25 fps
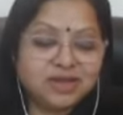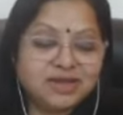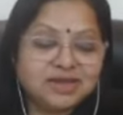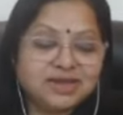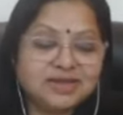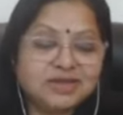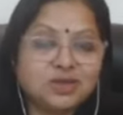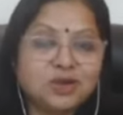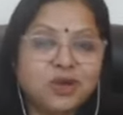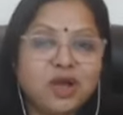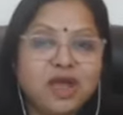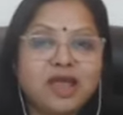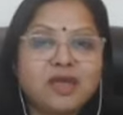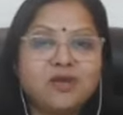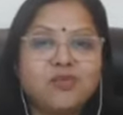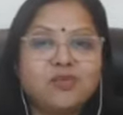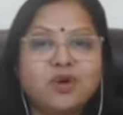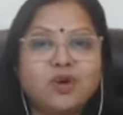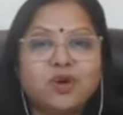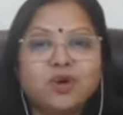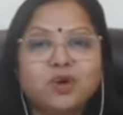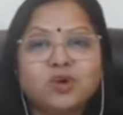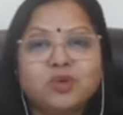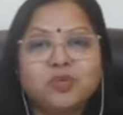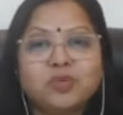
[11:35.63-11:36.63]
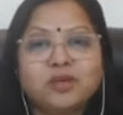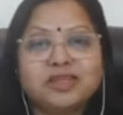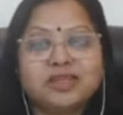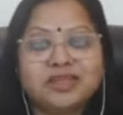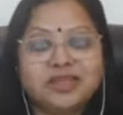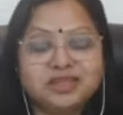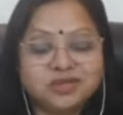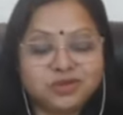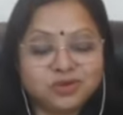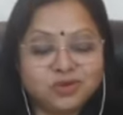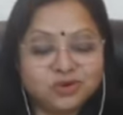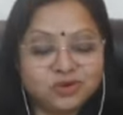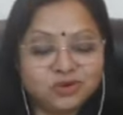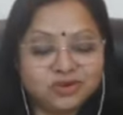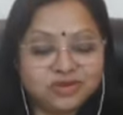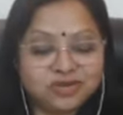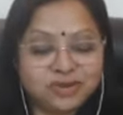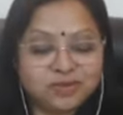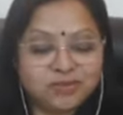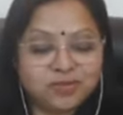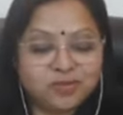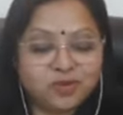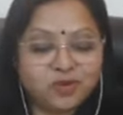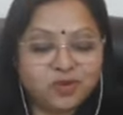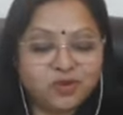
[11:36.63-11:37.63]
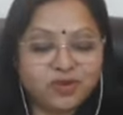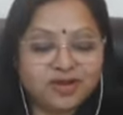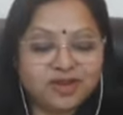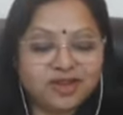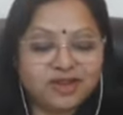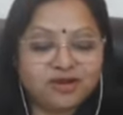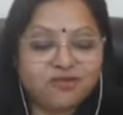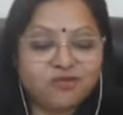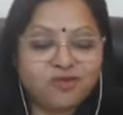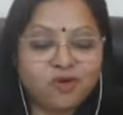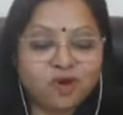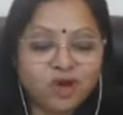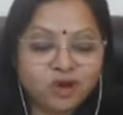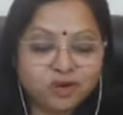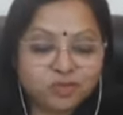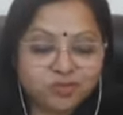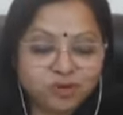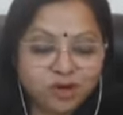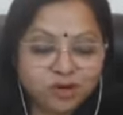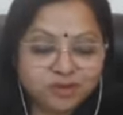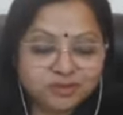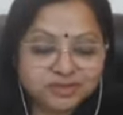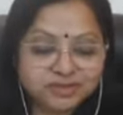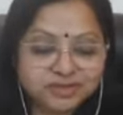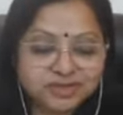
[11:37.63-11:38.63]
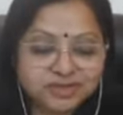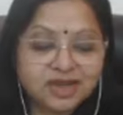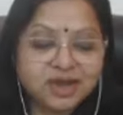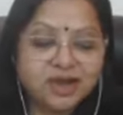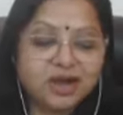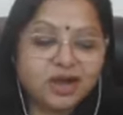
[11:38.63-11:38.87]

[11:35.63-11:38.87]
So I want to be the solution provider for moms